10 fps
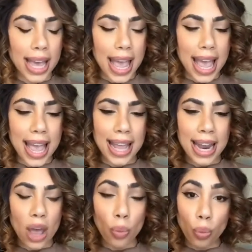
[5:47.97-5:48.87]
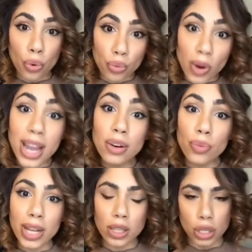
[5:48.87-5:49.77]
And a great
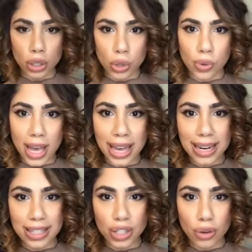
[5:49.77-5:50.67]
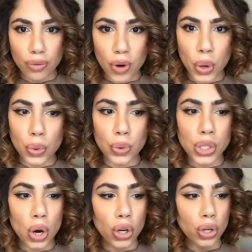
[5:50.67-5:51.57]
way to do that is you focus
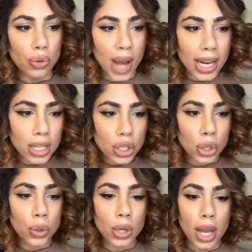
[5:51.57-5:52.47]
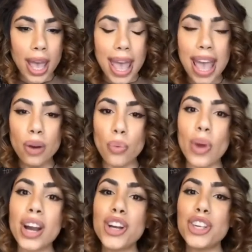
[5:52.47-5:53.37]
on gratitude and
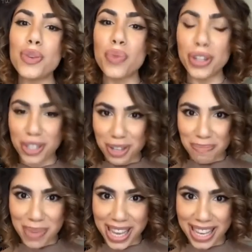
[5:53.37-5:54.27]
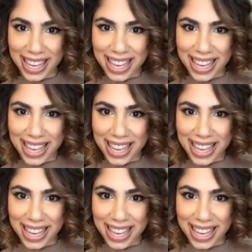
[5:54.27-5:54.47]
where you want to be.